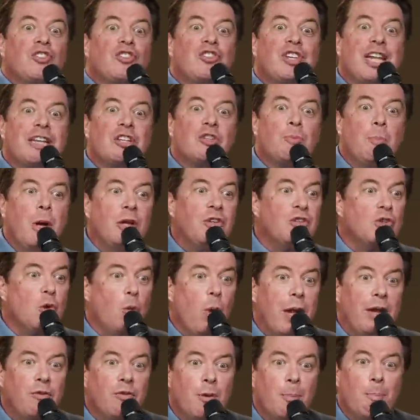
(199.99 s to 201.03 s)
6 months
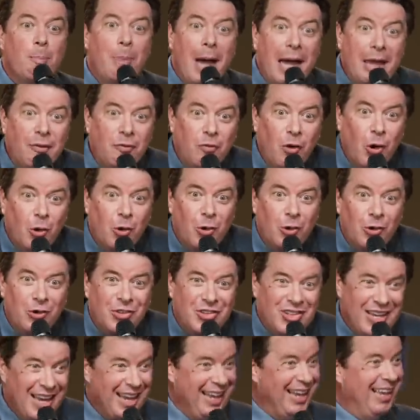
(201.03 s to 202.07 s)
away from
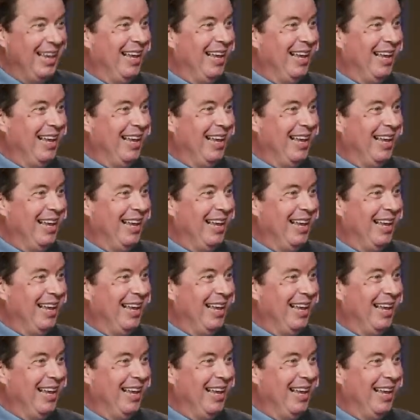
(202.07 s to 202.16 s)
bifocals.